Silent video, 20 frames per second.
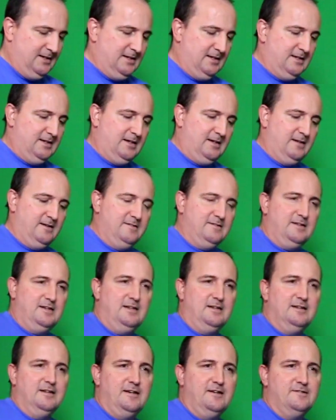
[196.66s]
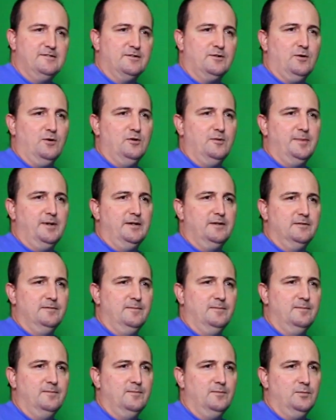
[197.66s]
It has a laser collimator,
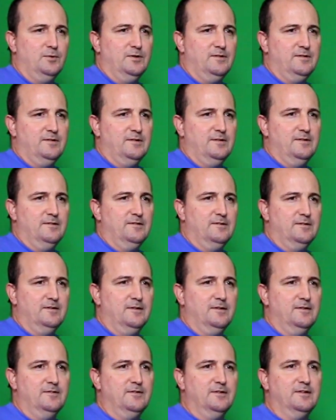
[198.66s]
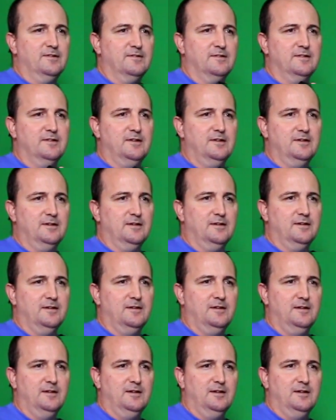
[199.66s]
which is, as you can see, uh,